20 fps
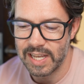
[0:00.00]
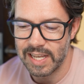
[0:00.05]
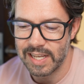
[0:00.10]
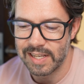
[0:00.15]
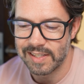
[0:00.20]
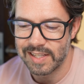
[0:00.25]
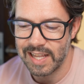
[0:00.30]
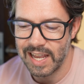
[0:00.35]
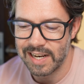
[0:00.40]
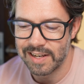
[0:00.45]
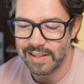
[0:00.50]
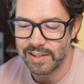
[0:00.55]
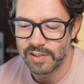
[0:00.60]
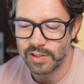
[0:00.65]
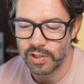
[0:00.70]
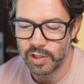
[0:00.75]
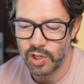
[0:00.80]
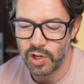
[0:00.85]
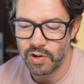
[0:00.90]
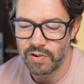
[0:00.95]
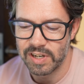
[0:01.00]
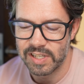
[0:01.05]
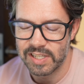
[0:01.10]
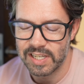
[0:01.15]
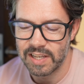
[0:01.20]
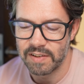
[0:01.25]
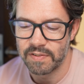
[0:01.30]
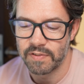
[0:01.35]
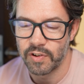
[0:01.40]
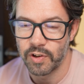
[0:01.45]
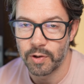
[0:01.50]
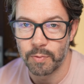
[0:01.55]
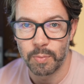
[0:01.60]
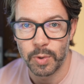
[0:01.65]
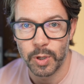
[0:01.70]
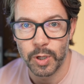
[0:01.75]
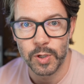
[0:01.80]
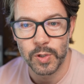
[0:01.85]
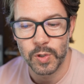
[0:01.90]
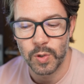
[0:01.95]
is then the security for
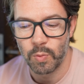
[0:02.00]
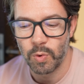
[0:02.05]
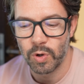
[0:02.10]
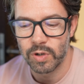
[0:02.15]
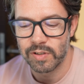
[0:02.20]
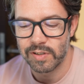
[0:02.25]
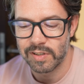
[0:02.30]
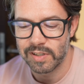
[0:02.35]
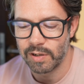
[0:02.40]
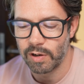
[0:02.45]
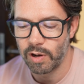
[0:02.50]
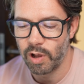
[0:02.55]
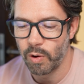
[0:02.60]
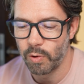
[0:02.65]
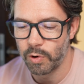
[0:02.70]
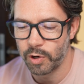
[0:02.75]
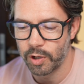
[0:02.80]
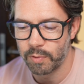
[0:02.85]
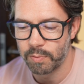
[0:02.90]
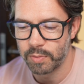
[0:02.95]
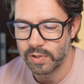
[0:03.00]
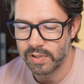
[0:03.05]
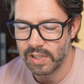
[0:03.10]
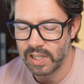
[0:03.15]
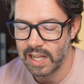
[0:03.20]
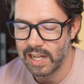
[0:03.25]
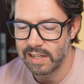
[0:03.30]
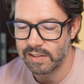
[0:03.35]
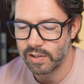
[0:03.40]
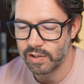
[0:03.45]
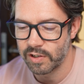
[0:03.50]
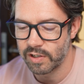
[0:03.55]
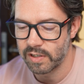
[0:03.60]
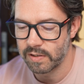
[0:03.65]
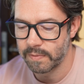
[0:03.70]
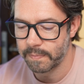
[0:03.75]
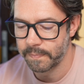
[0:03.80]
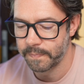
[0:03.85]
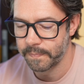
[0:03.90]
personal ones still hold up. So that's good.